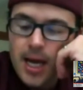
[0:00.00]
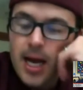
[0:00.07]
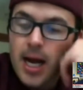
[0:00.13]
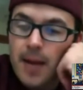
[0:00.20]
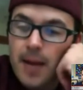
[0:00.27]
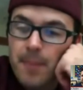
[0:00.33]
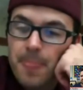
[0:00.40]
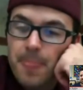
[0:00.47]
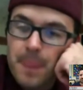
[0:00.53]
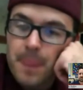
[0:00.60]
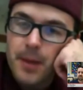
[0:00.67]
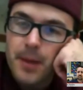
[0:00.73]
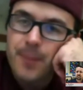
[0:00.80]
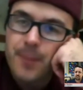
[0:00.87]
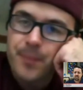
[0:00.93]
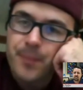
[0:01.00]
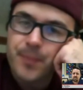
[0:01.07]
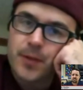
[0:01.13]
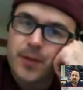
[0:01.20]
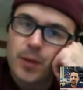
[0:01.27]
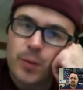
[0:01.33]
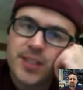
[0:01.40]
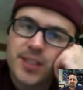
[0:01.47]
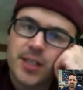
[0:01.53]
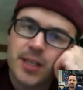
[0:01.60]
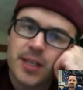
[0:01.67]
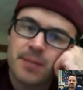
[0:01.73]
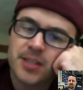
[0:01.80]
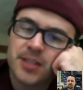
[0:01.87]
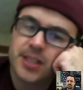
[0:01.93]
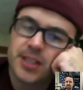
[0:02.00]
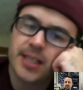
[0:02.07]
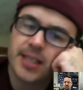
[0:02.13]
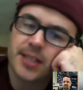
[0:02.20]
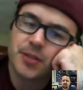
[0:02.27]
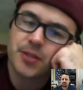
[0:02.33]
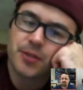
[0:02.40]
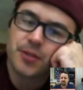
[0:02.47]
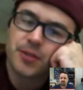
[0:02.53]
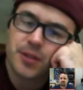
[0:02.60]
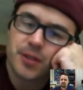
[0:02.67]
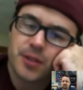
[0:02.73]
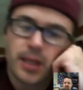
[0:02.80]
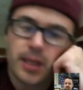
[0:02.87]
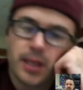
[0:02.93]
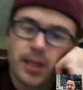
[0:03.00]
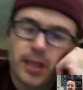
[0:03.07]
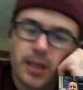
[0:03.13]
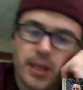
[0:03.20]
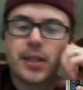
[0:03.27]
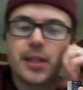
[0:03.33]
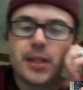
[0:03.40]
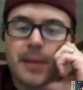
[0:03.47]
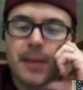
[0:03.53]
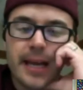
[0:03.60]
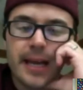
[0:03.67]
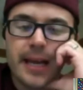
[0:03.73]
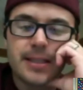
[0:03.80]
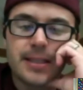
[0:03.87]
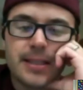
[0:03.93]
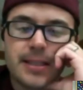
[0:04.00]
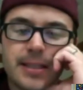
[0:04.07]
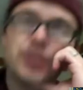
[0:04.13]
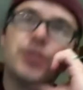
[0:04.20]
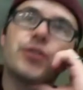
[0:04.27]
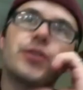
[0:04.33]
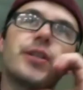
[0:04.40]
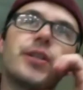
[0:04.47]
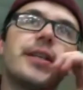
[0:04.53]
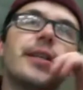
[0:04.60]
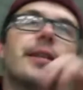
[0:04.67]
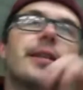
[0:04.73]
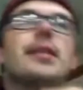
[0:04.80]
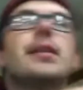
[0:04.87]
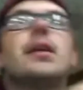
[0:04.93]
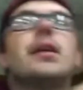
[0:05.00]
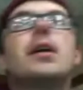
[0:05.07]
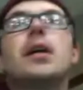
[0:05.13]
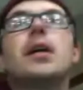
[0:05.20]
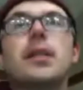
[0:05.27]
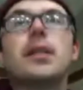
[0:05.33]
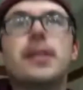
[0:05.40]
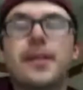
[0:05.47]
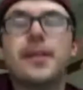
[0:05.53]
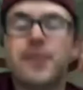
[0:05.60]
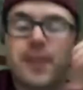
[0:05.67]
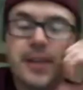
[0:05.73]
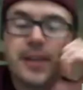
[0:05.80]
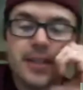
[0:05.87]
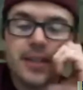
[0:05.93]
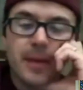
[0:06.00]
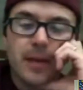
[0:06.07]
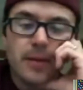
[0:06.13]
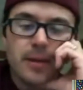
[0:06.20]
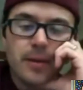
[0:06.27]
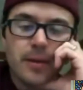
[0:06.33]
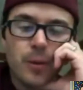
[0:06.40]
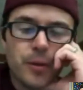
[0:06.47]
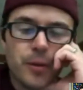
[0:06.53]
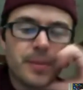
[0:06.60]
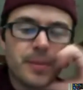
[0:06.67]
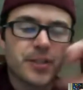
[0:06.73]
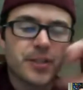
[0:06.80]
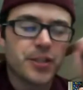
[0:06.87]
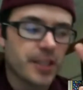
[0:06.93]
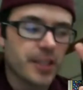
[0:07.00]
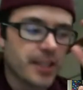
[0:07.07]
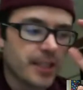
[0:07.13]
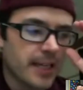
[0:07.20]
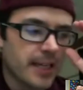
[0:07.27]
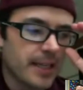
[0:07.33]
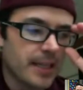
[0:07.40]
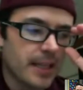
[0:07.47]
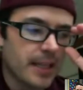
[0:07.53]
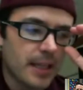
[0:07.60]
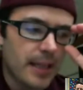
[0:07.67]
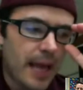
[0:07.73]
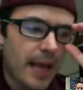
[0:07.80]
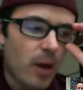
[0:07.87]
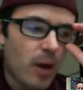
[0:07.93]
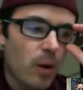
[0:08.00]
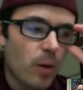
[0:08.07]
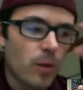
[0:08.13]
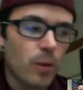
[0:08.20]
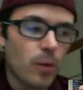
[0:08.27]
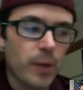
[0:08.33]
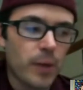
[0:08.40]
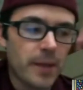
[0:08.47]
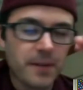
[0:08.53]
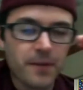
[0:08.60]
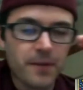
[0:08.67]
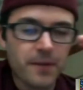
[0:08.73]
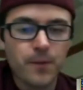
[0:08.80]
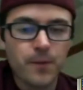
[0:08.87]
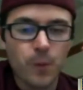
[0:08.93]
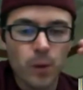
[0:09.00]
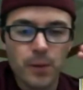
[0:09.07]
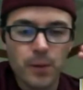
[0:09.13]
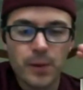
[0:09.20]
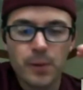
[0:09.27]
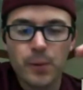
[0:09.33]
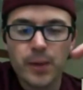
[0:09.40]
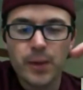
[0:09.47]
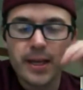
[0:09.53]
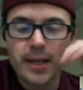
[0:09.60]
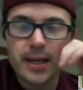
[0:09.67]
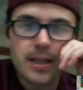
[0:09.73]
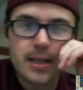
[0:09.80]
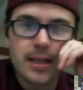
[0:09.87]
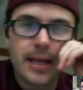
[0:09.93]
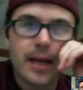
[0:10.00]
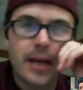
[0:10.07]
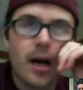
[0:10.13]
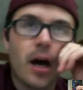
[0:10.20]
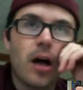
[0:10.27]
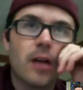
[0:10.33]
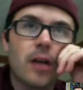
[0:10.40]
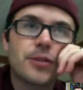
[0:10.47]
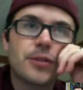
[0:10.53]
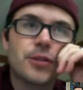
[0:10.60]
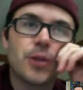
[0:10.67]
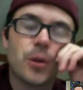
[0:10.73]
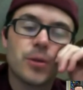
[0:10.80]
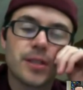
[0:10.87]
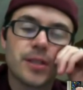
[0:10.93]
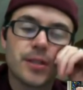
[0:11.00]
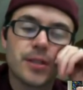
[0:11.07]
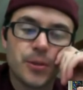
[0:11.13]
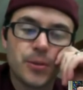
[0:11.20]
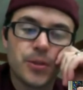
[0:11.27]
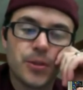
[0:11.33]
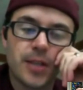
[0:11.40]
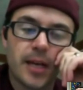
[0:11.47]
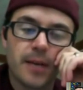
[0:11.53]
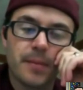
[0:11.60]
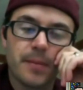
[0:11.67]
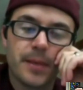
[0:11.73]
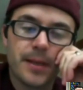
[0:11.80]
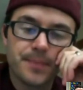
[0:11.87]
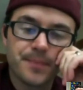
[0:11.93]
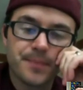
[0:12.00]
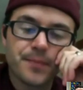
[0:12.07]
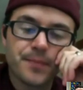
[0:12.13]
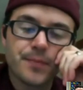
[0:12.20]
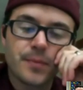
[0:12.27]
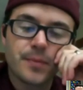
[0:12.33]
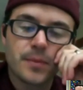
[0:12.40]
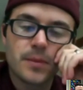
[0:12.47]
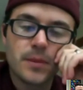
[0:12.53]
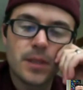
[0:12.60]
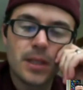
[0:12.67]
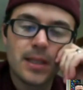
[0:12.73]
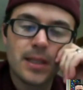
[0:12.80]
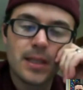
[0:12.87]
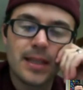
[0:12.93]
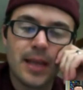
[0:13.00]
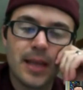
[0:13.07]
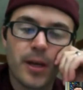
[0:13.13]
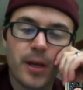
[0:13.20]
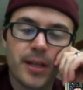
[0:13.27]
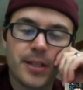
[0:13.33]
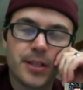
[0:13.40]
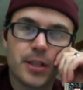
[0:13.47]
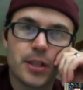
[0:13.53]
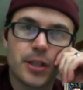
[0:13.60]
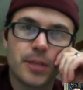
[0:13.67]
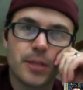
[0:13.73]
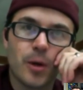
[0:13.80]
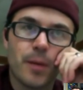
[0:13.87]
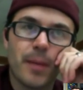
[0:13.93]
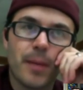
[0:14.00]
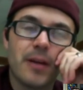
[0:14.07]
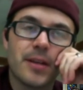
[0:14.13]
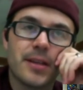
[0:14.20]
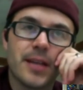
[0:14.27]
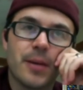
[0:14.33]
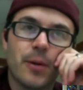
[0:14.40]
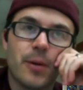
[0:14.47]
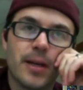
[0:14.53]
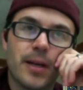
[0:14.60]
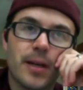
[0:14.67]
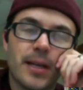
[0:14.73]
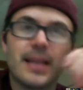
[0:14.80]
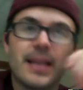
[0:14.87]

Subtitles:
But we study Michigan history, so we had learned a lot about the island and the history and the different things about northern Michigan. And that the week before we went, they all chose a news segment that they wanted to learn more about, and then